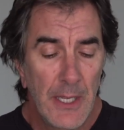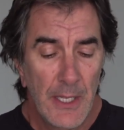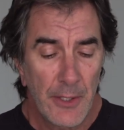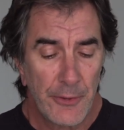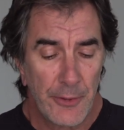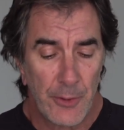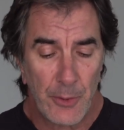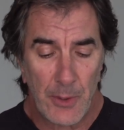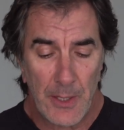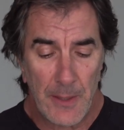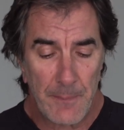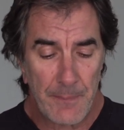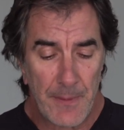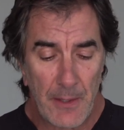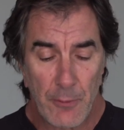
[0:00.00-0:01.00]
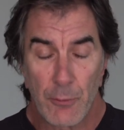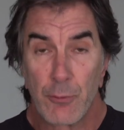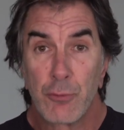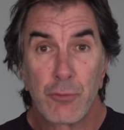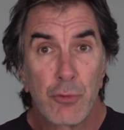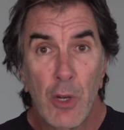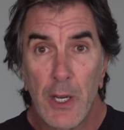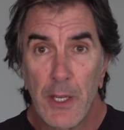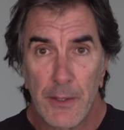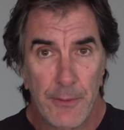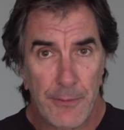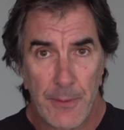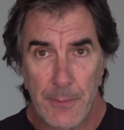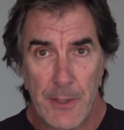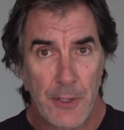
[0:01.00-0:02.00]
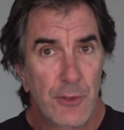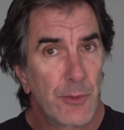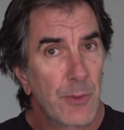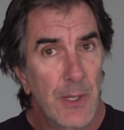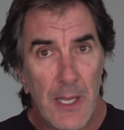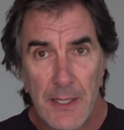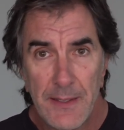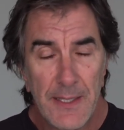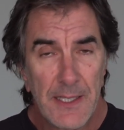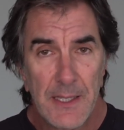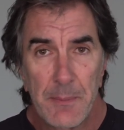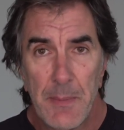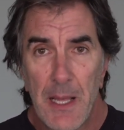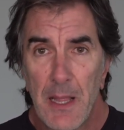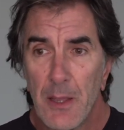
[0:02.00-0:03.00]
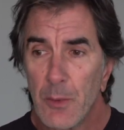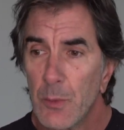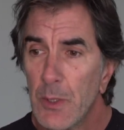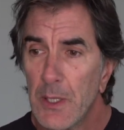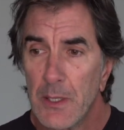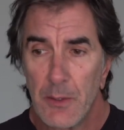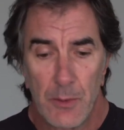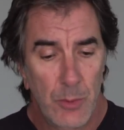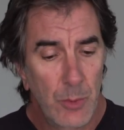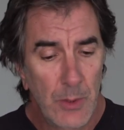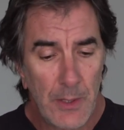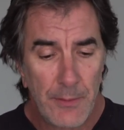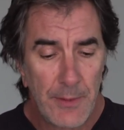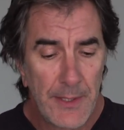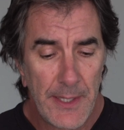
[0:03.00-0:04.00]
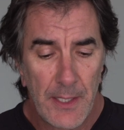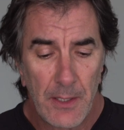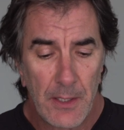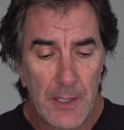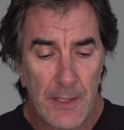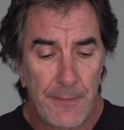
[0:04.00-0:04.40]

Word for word: So run from this. Do not take the Malinois, whoever they are.